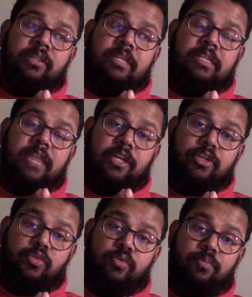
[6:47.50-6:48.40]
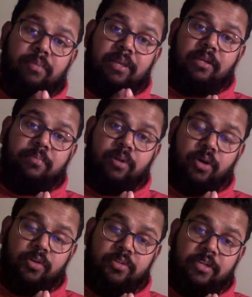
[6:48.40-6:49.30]
this A2 milk
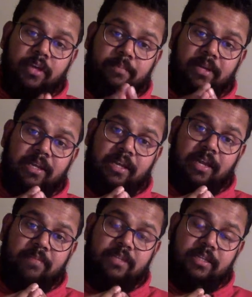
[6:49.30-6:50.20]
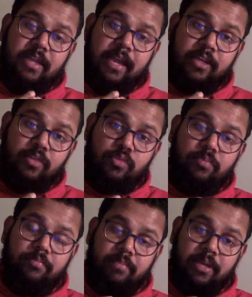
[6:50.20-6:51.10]
producing company claims that the A2
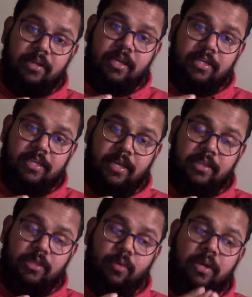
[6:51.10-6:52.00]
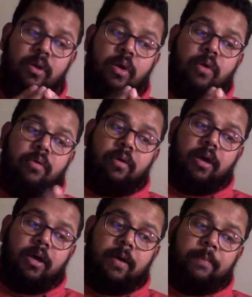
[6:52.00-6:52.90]
milk is healthy one,
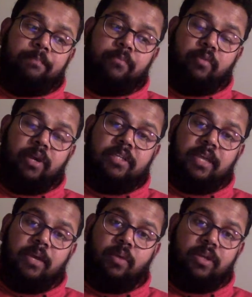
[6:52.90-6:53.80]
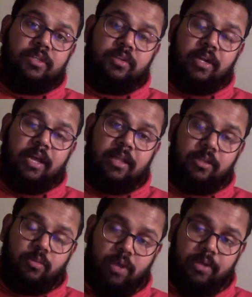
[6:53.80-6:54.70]
whereas A1 is not
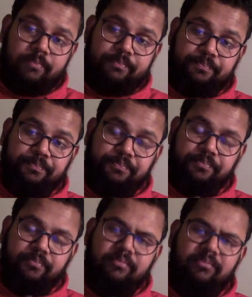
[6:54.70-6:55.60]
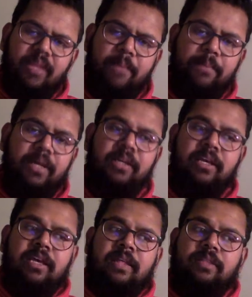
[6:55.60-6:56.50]
healthy one. But
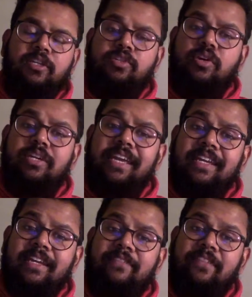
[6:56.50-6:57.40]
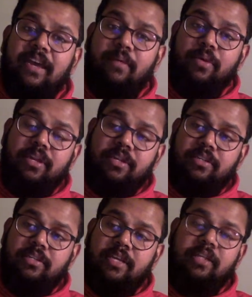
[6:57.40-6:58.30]
there's not enough
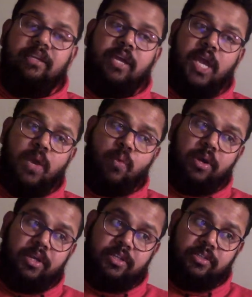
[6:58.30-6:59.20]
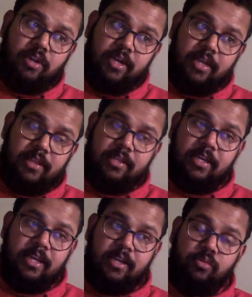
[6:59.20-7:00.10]
evidence that A1 is not healthy
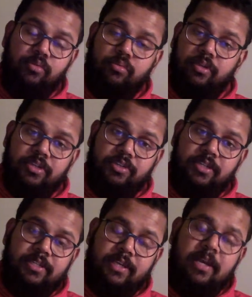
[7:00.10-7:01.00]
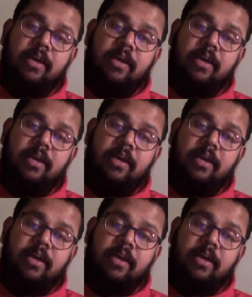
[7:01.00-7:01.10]
and A2 is just